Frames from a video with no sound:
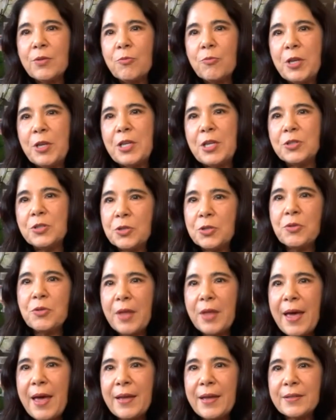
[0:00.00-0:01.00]
we can do
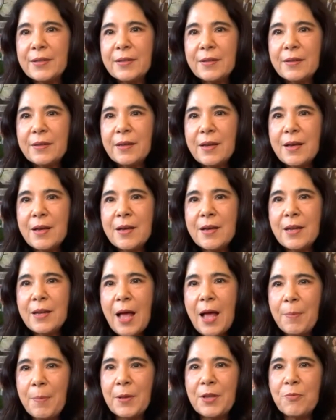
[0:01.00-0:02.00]
that. Uh,
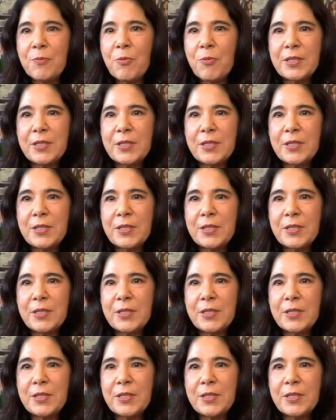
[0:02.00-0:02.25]
I believe